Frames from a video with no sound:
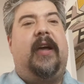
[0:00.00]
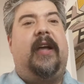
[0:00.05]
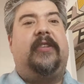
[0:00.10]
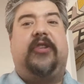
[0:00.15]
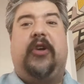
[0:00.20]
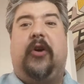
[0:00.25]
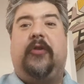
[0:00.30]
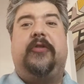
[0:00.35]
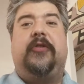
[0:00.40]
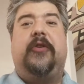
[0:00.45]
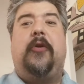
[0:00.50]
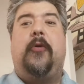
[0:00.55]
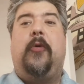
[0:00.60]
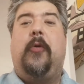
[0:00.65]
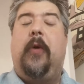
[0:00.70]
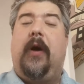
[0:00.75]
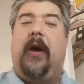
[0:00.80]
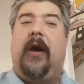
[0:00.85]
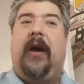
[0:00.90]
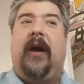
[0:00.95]
It's
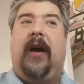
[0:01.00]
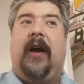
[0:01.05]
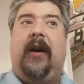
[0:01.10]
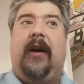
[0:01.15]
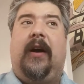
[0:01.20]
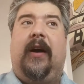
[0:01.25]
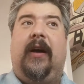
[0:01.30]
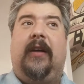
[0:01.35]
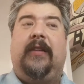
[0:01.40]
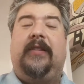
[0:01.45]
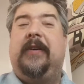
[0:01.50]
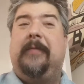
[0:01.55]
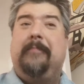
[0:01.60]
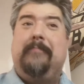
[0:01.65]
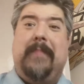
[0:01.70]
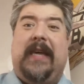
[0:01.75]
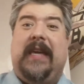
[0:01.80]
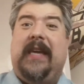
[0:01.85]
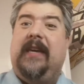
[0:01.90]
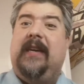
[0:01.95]
also, to
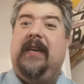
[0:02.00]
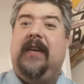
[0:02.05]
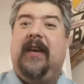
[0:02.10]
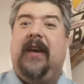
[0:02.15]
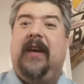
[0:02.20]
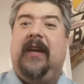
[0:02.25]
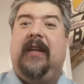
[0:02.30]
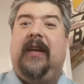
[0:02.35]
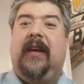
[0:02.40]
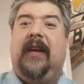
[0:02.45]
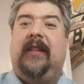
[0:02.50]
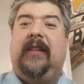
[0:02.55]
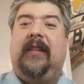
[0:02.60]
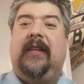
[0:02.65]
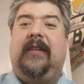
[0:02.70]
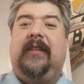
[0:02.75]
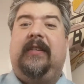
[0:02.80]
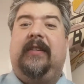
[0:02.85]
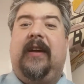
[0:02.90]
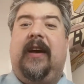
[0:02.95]
me at
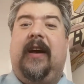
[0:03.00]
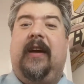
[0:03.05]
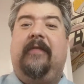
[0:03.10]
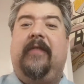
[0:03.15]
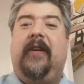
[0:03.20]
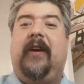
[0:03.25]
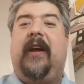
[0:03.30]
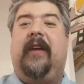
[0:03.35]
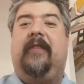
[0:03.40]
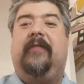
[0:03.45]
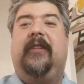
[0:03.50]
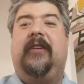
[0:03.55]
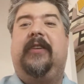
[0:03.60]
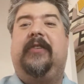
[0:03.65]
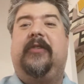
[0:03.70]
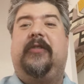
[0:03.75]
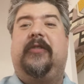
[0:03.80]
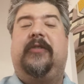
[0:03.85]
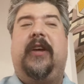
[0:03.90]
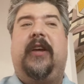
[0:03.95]
least, very heavily
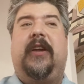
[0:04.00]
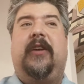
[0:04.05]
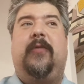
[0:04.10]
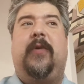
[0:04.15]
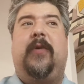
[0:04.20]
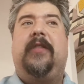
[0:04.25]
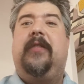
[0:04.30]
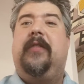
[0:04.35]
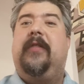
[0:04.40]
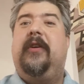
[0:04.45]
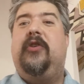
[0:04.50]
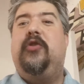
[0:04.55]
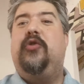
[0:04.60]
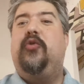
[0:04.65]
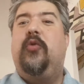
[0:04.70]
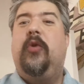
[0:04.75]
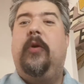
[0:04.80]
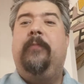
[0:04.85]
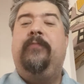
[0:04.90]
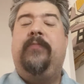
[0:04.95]
associated with The
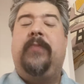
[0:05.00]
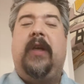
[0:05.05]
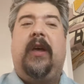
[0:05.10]
Who.